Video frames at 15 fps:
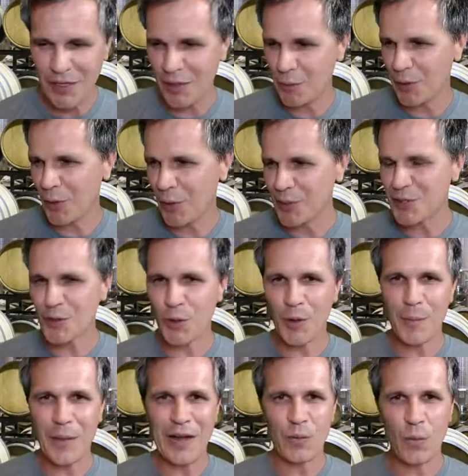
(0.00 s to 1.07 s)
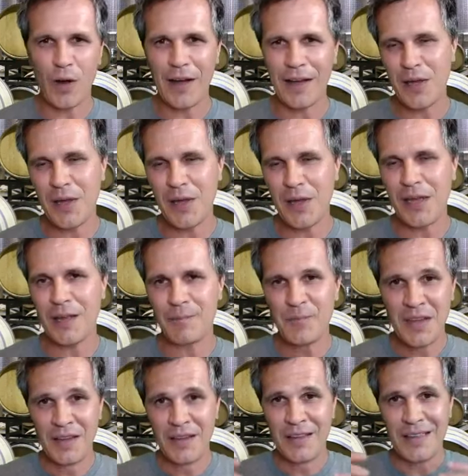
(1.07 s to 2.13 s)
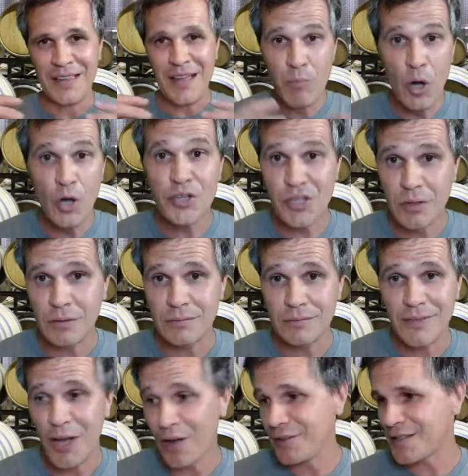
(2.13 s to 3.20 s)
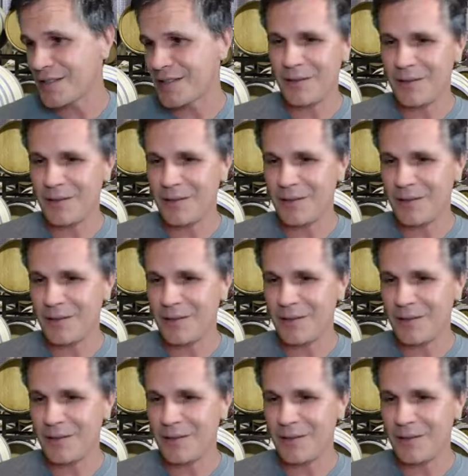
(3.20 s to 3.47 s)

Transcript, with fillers: We always talk about wine being emotional, obviously.